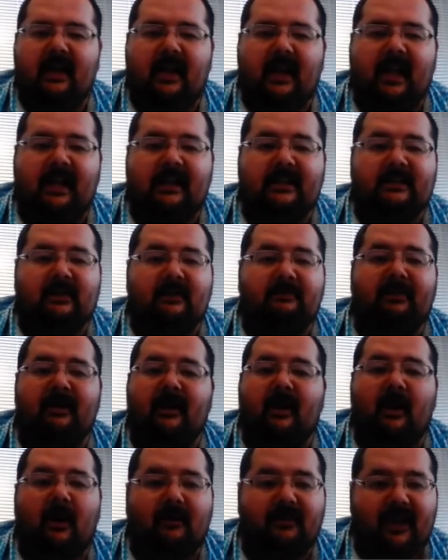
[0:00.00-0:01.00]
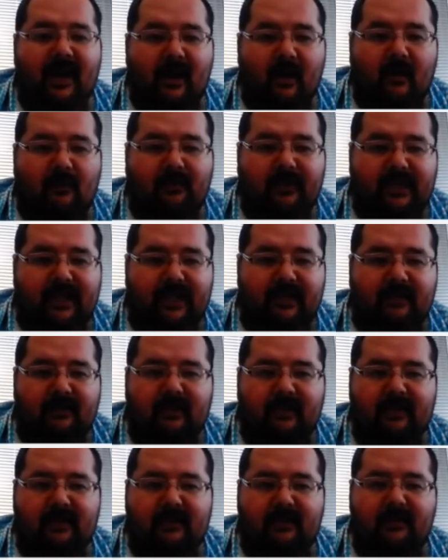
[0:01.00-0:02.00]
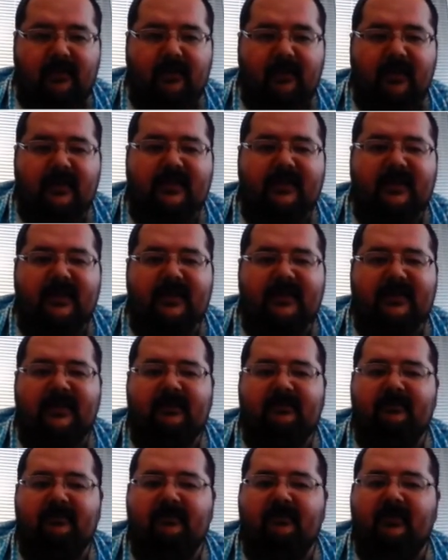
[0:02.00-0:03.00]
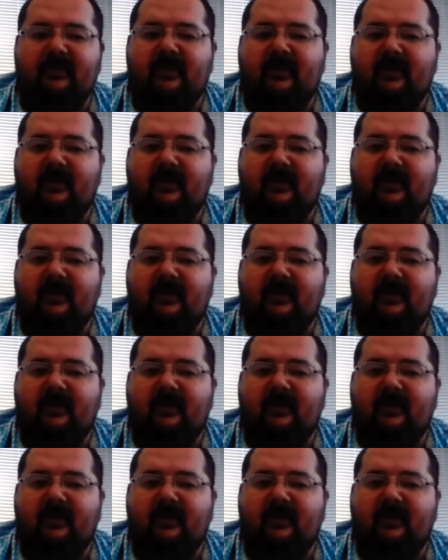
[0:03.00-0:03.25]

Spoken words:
And it's going to put all that over here into this system.